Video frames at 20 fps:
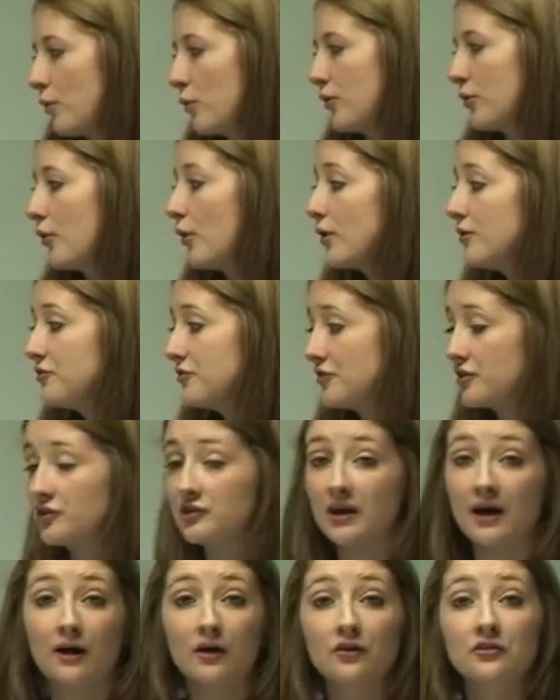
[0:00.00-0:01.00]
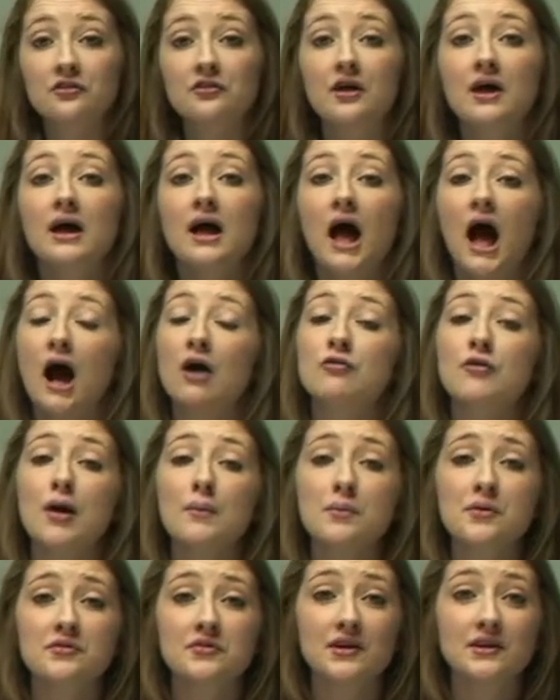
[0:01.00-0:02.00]
with oyster shells are
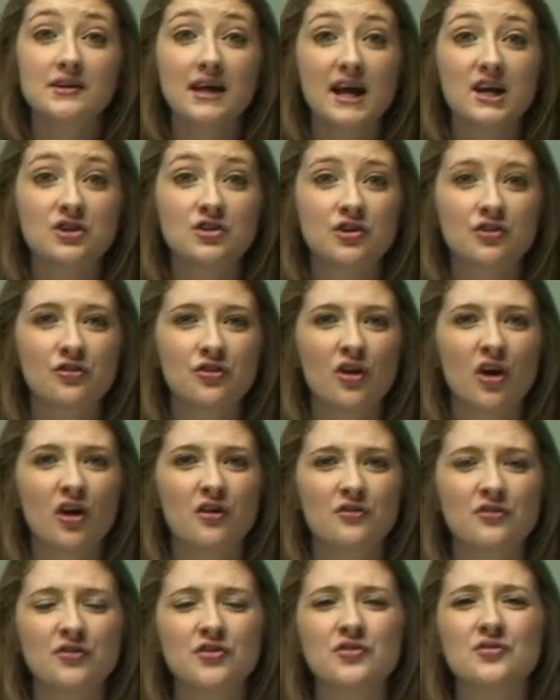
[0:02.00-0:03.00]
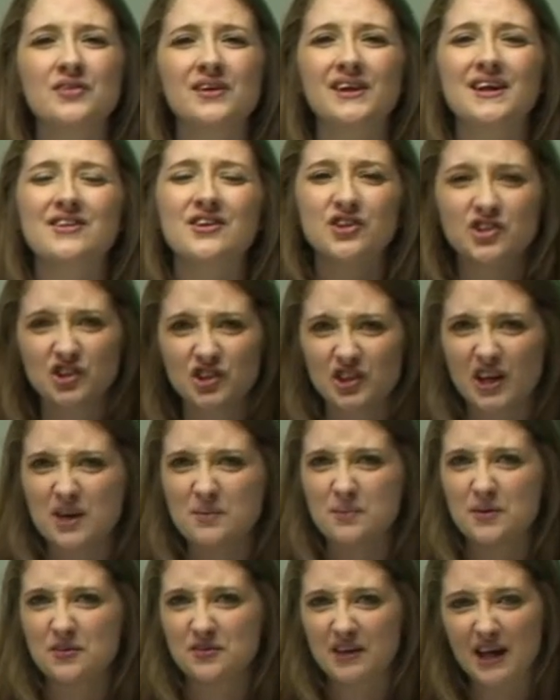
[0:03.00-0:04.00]
representations of really the
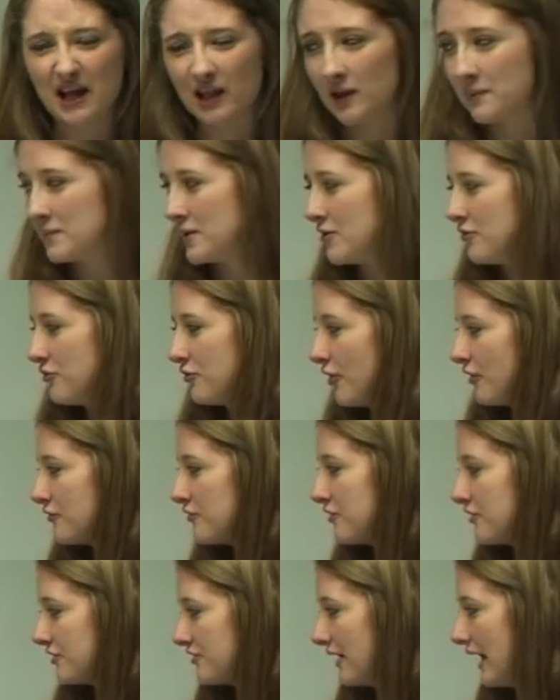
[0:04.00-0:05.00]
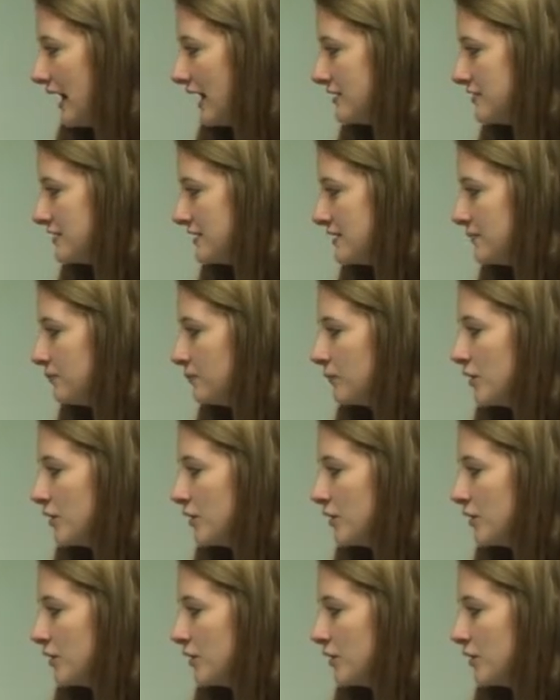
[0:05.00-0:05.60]
cheapest elements of society.